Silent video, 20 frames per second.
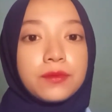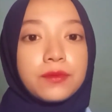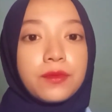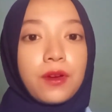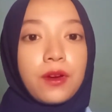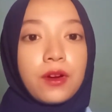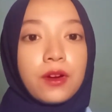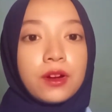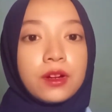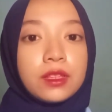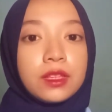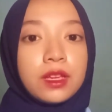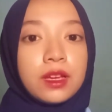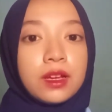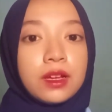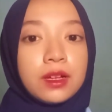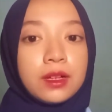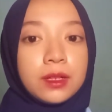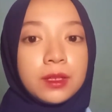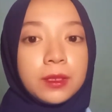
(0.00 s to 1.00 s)
For
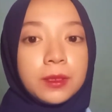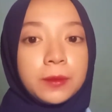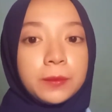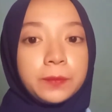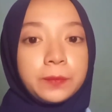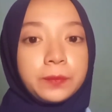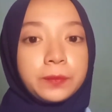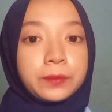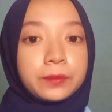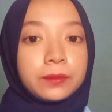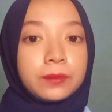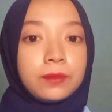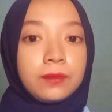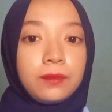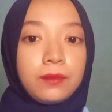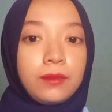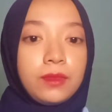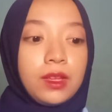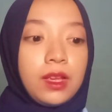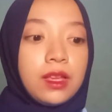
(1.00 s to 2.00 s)
the
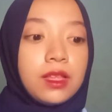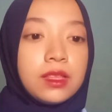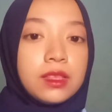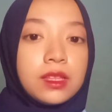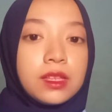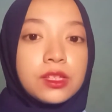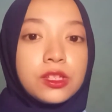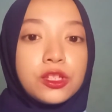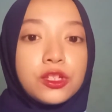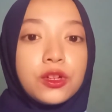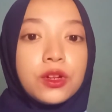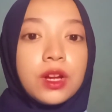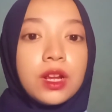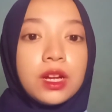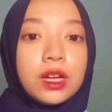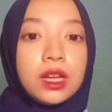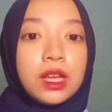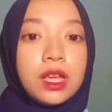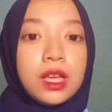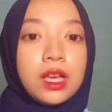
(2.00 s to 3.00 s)

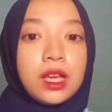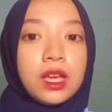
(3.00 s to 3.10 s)
student